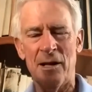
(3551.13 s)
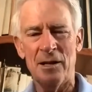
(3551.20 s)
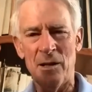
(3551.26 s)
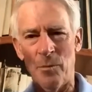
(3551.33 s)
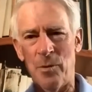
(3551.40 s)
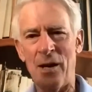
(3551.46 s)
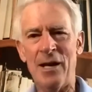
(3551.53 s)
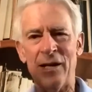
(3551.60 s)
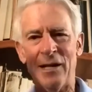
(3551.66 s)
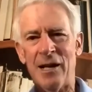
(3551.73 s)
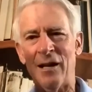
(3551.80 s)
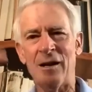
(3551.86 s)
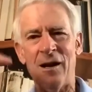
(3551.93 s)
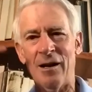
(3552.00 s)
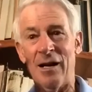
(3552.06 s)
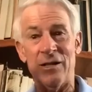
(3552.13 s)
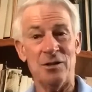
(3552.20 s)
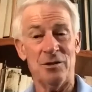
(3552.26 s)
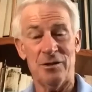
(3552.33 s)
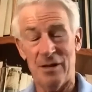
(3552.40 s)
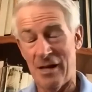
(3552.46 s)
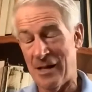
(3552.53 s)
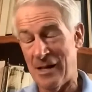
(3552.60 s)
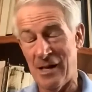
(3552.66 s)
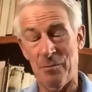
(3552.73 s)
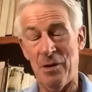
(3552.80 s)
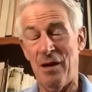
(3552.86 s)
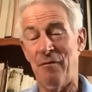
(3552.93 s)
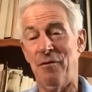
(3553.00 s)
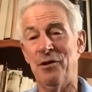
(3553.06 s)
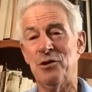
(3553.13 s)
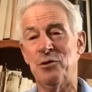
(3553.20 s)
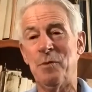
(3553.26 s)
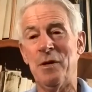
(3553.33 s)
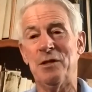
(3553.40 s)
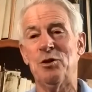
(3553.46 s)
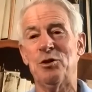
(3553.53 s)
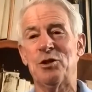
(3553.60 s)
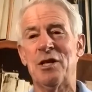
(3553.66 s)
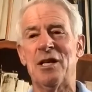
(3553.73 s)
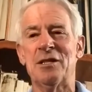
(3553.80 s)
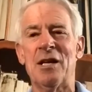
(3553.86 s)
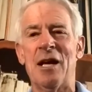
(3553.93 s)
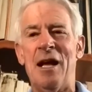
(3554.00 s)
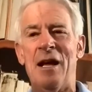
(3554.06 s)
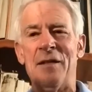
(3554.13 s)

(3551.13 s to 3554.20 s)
The brain cannot, as again, Manfred Spitzer says,